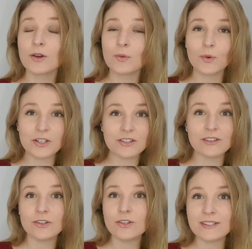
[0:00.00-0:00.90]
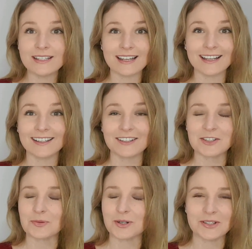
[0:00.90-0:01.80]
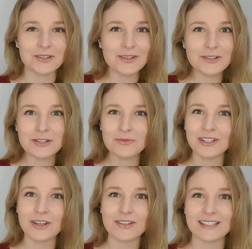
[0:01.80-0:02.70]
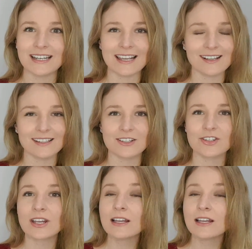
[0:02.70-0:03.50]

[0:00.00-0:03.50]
watching the news in English, watching YouTube videos in English,